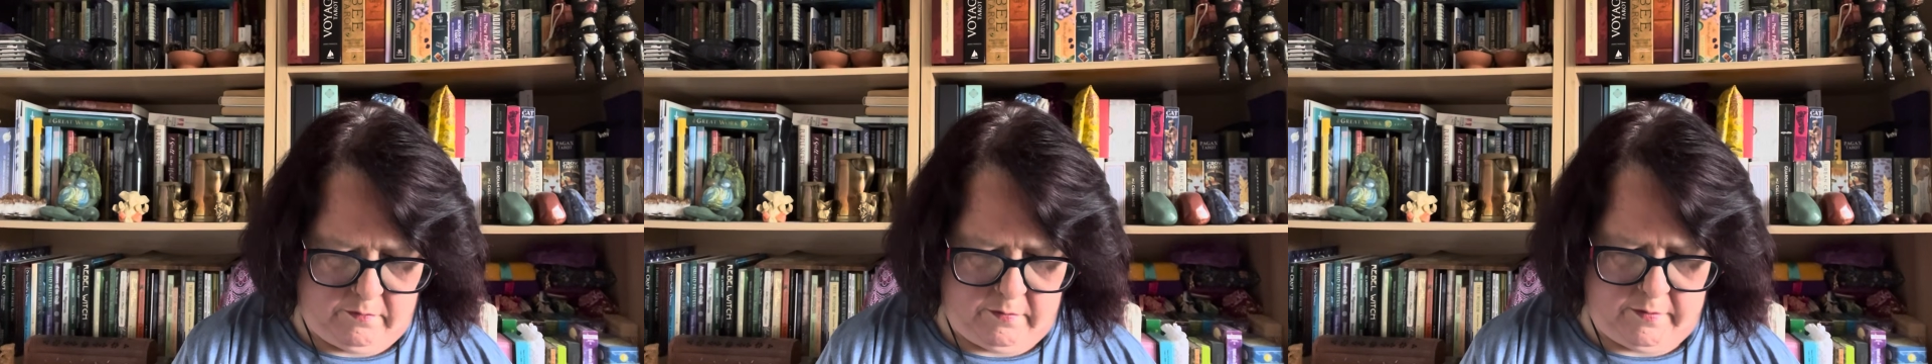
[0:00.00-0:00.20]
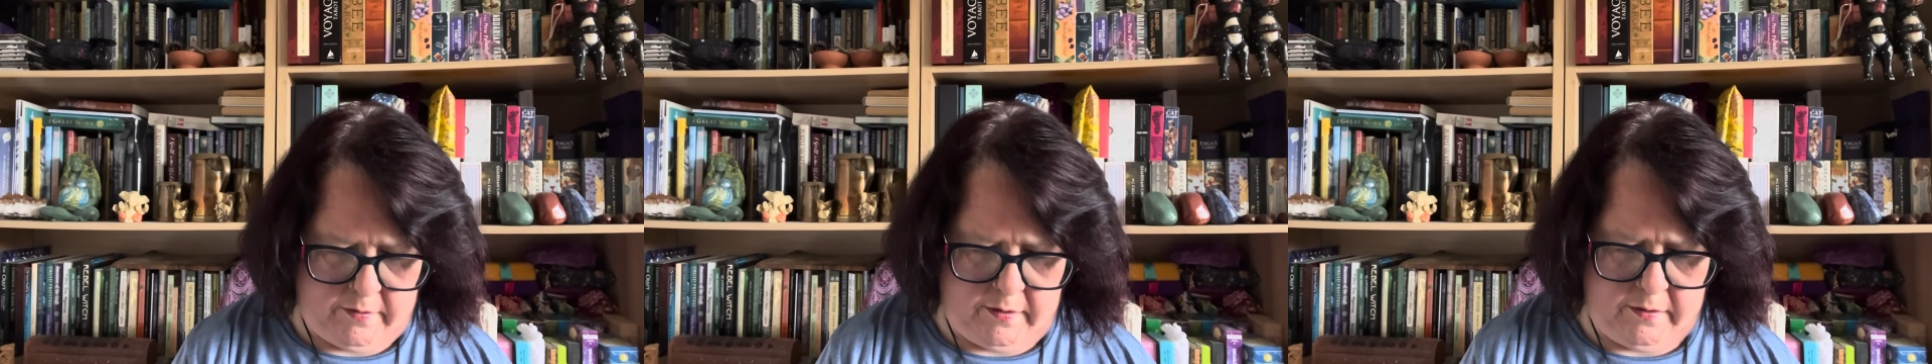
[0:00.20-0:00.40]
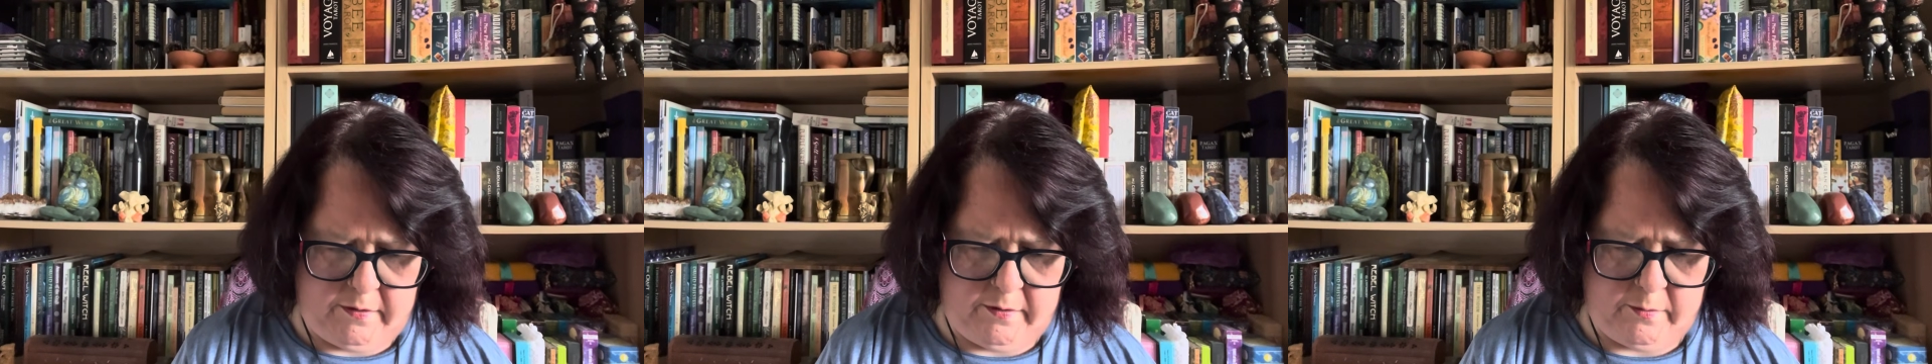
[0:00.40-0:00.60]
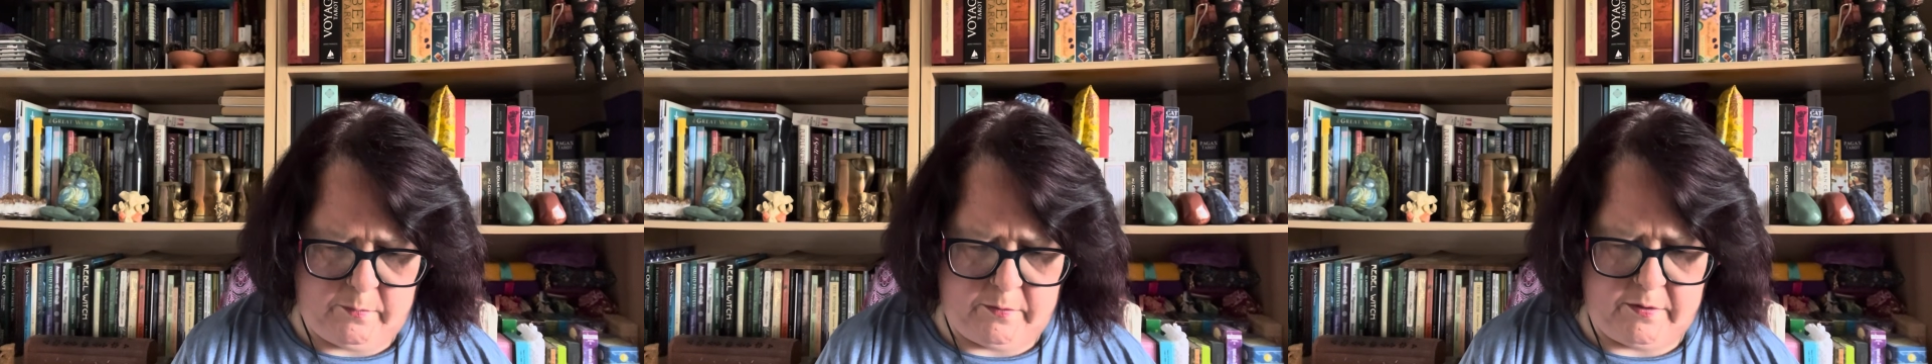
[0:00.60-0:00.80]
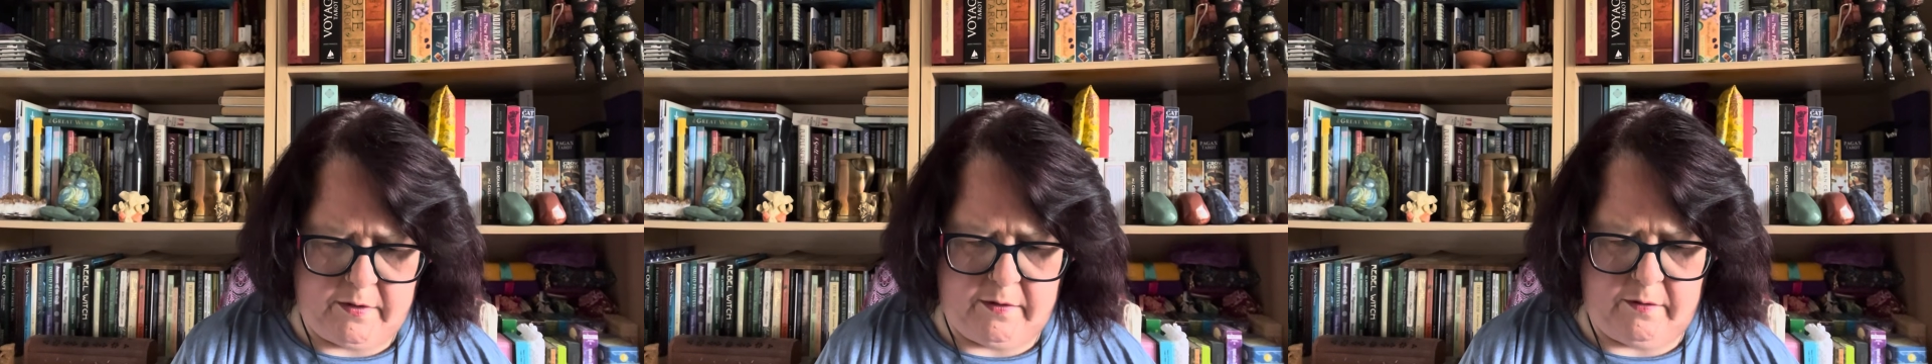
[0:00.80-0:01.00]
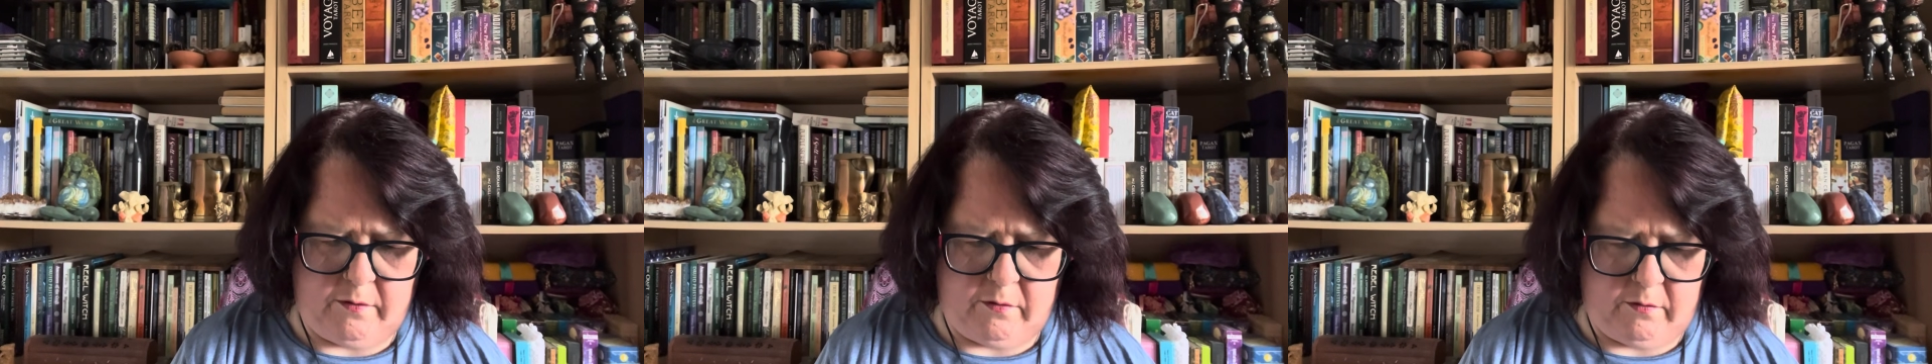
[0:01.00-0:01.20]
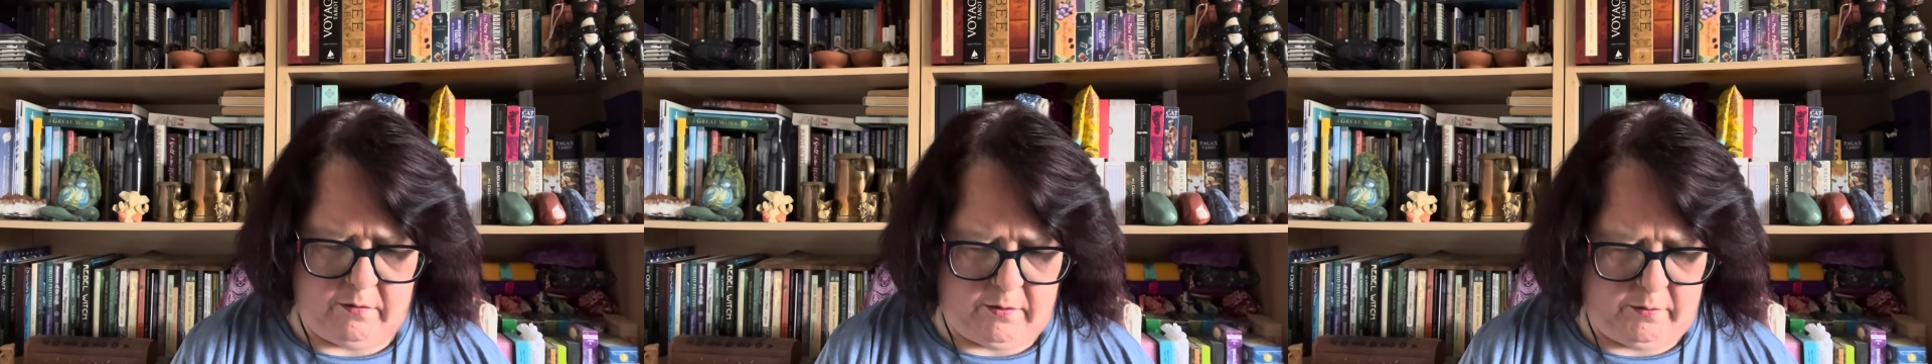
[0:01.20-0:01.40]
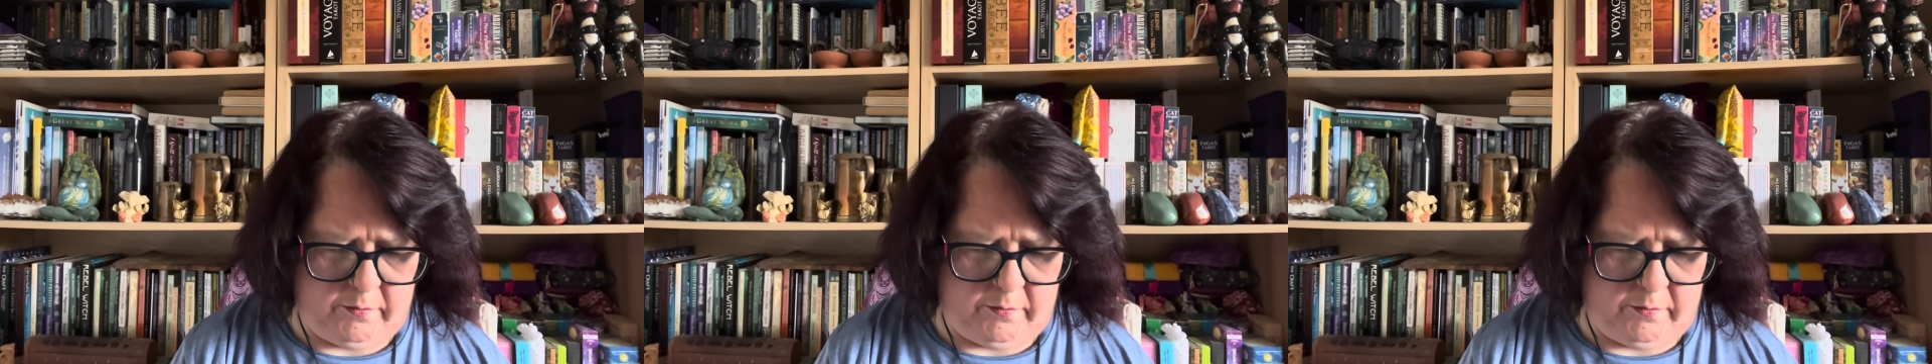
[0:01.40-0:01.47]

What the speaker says: I think this was in the Hollow